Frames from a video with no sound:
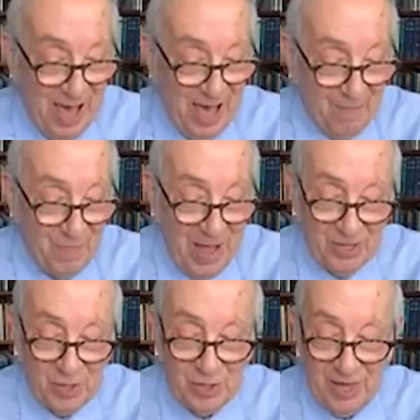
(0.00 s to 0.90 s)
I'm
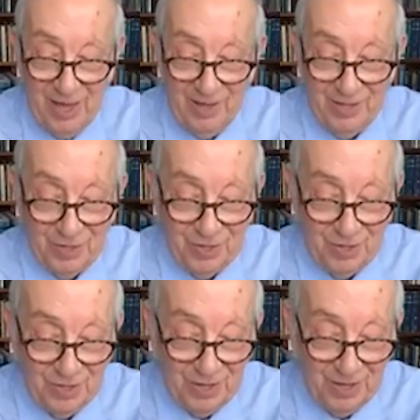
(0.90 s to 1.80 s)
not saying this
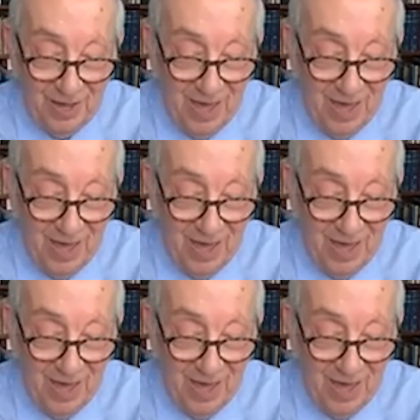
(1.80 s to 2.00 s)
as a